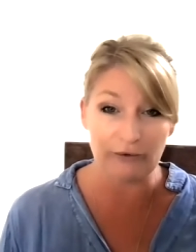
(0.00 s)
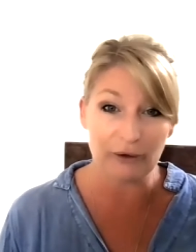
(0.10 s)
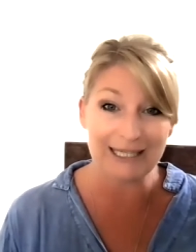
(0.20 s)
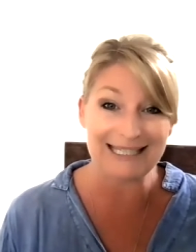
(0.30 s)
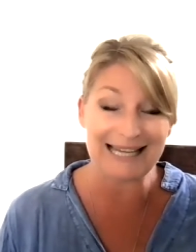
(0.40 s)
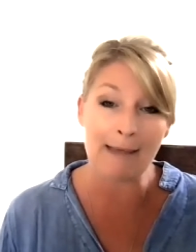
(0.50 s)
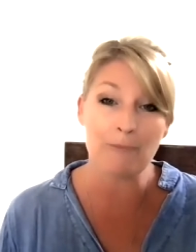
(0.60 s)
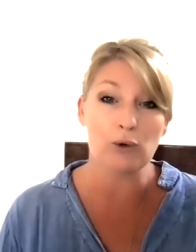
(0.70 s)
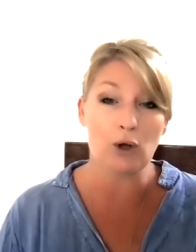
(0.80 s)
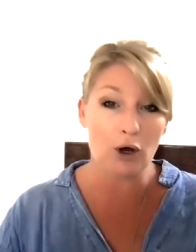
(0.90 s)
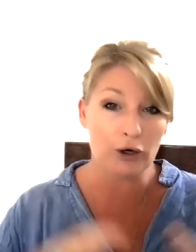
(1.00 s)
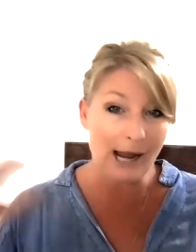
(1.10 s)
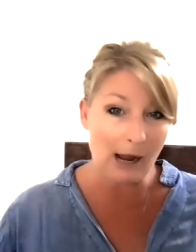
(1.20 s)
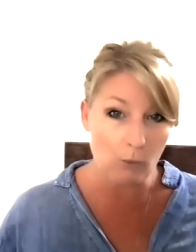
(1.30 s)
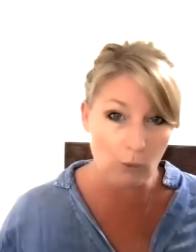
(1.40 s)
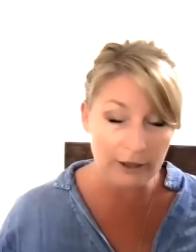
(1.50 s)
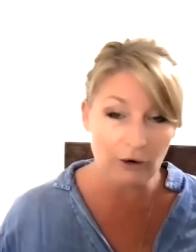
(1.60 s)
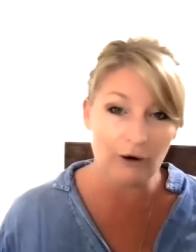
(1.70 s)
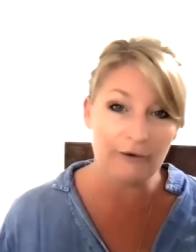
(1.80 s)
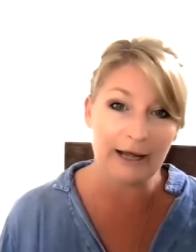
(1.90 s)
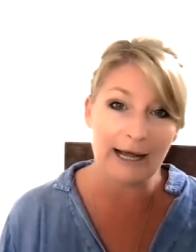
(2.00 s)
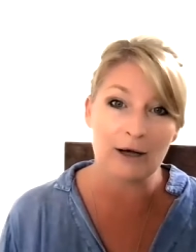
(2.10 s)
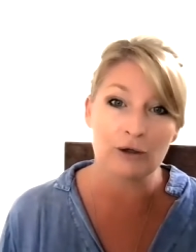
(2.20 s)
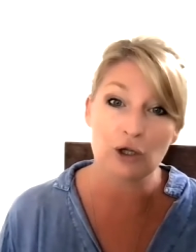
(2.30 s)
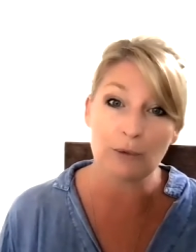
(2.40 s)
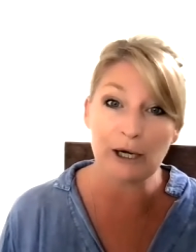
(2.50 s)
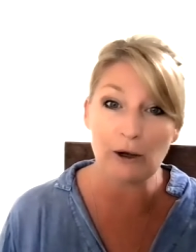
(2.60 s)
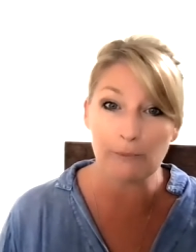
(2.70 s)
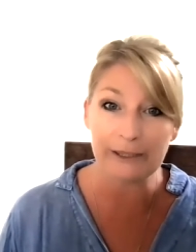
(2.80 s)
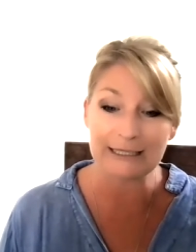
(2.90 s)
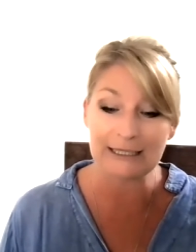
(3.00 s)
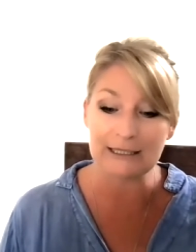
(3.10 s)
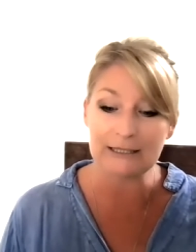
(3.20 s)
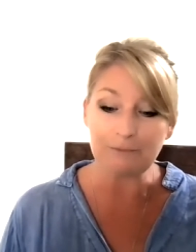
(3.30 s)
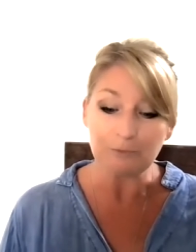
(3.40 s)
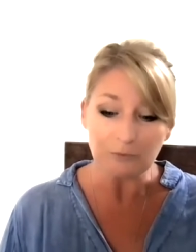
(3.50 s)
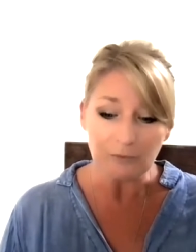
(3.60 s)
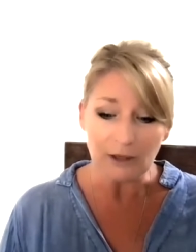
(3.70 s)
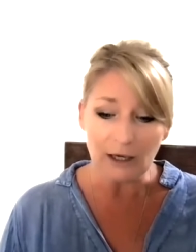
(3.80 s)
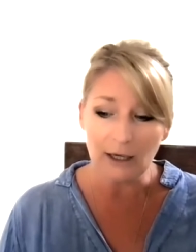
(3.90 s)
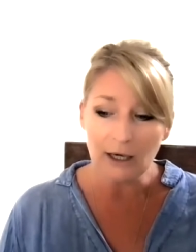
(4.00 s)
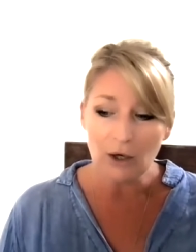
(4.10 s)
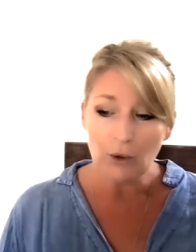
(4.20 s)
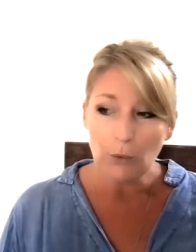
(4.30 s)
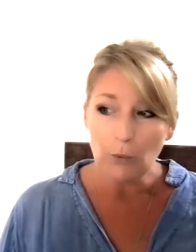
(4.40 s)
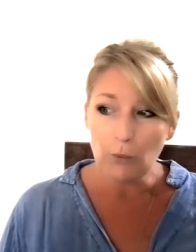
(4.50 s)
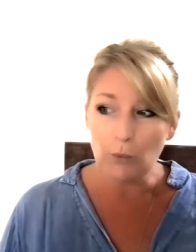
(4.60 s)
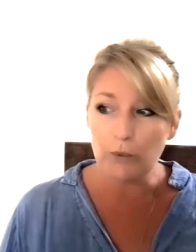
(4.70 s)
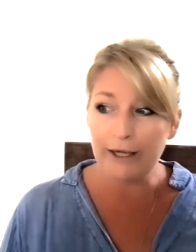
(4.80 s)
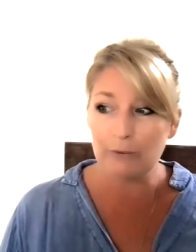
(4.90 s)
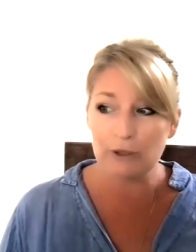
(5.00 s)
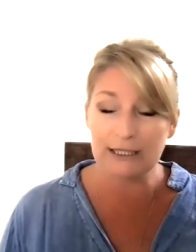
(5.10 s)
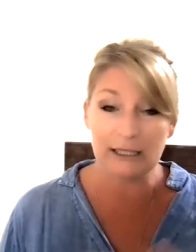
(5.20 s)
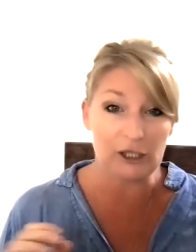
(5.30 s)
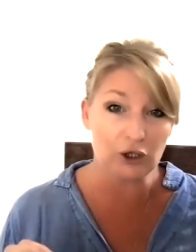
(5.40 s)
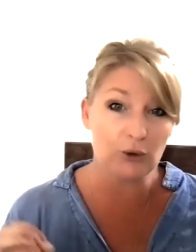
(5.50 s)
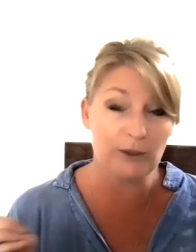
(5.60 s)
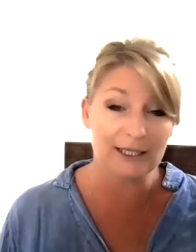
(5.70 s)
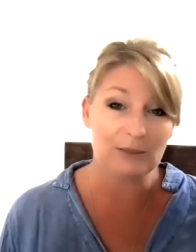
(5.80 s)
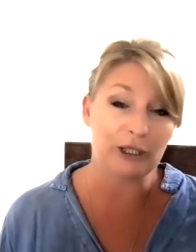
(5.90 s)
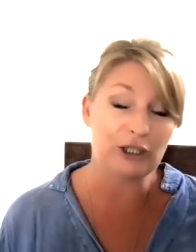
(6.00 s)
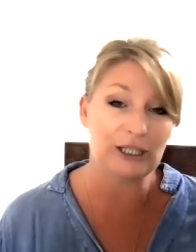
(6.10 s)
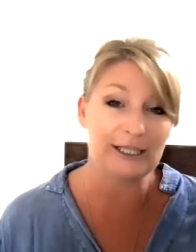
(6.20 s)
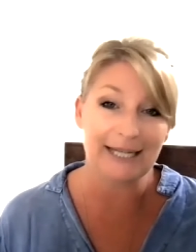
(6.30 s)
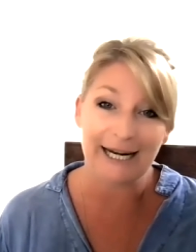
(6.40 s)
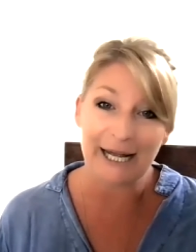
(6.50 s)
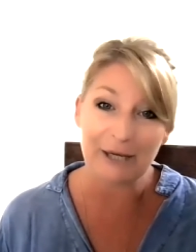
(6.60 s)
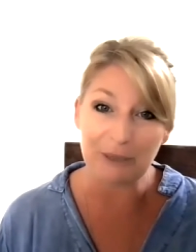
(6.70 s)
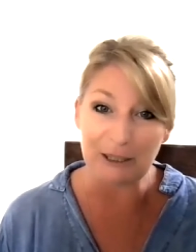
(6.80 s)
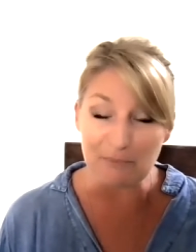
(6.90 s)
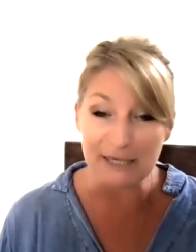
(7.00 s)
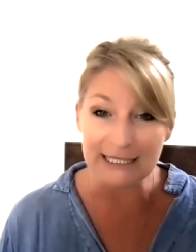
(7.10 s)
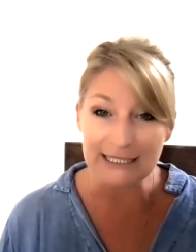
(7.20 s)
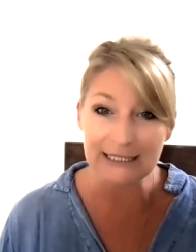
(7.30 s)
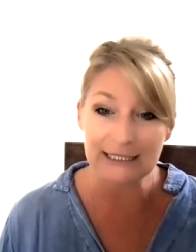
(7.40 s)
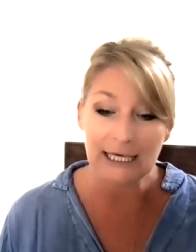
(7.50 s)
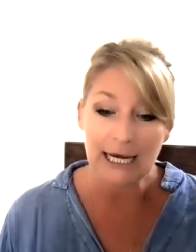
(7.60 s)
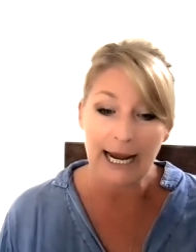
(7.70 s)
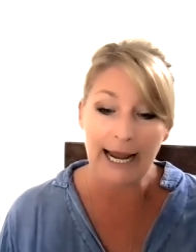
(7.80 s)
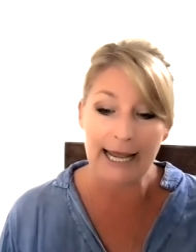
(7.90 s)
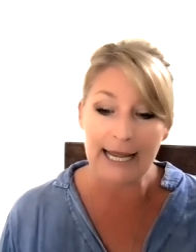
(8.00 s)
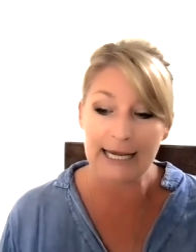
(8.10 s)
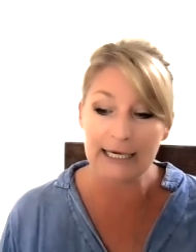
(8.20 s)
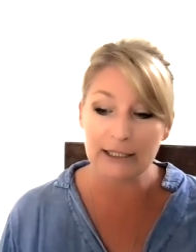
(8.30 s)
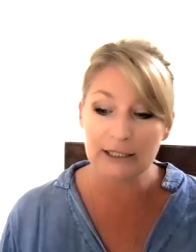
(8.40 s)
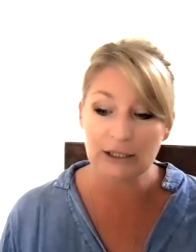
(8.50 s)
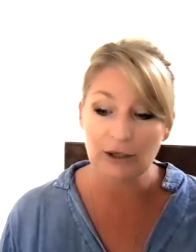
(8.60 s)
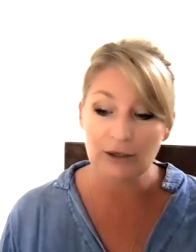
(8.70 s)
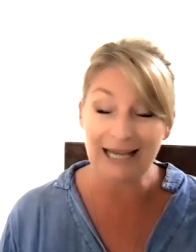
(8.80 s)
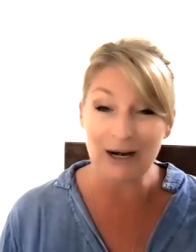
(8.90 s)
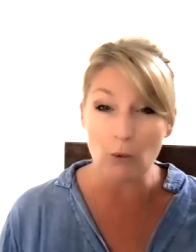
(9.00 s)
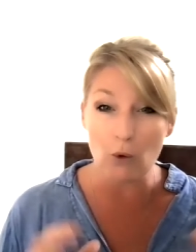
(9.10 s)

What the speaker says: For example, on one of our shopping complexes, there was an issue in the spreadsheet that had been missed, and that